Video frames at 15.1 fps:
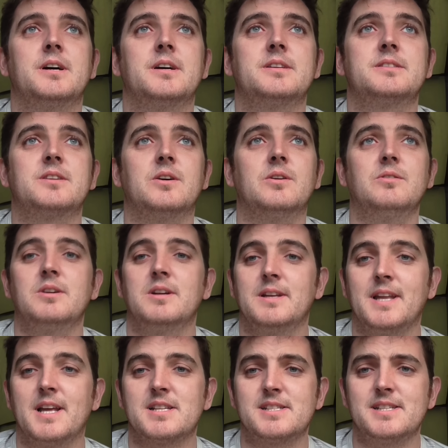So
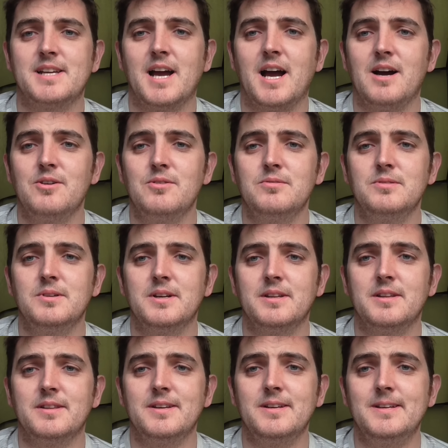let's see how
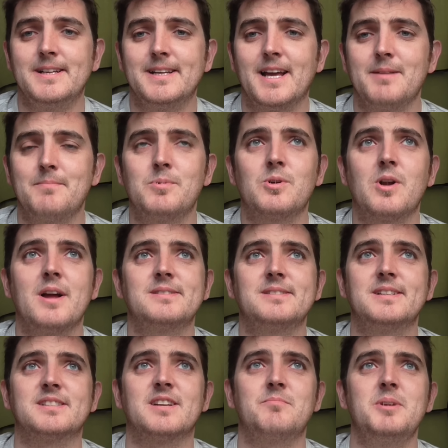the night
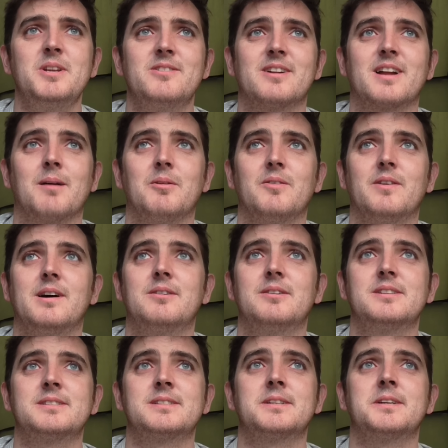progresses. I've been here a couple of
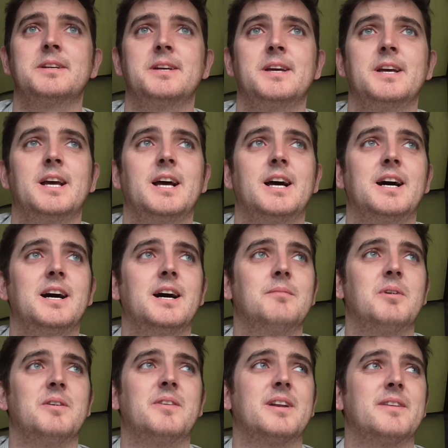hours.
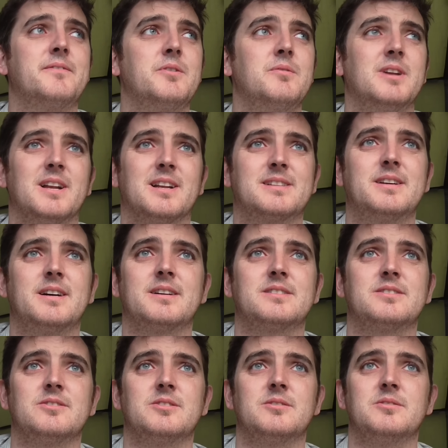I've had a few little
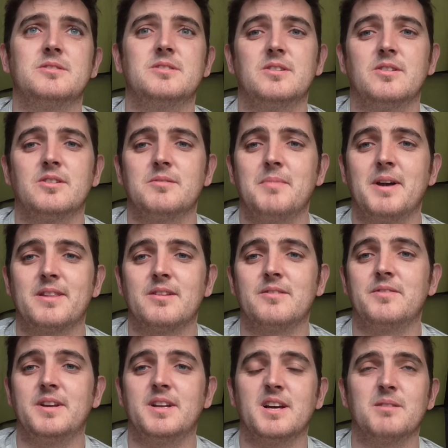tugs on the method
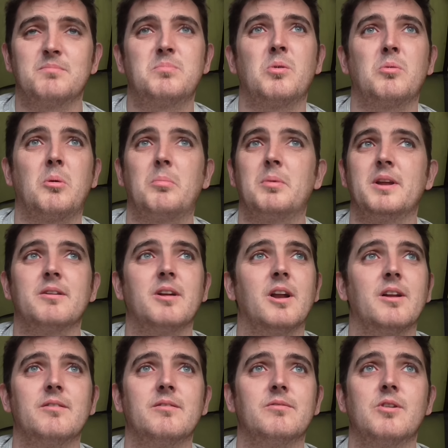feeder, probably a
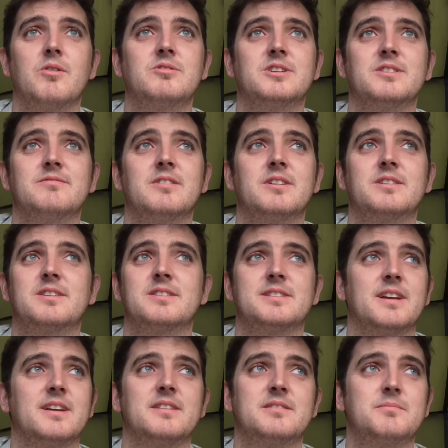little roach and rudd because
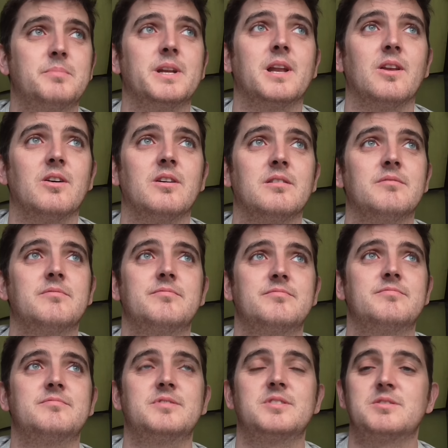there's been a lot of
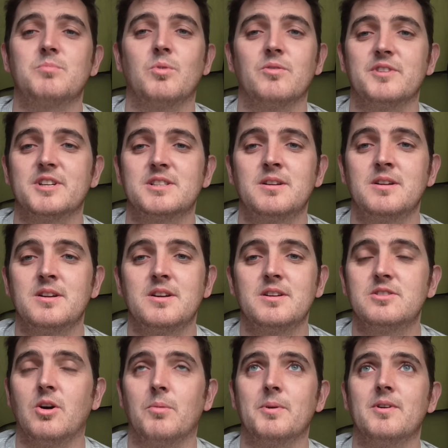small fish
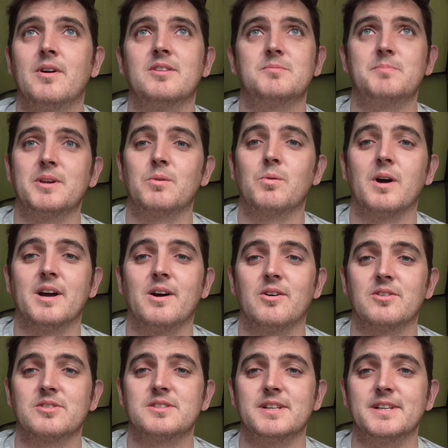topping around. It's been quite a
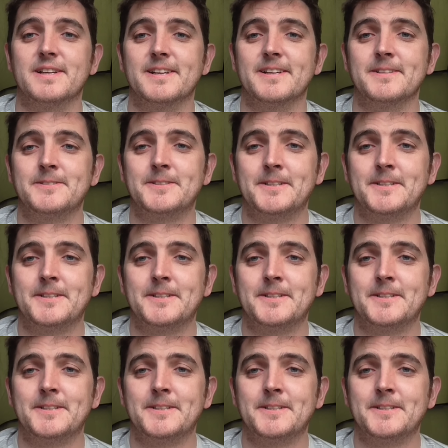hot sunny day.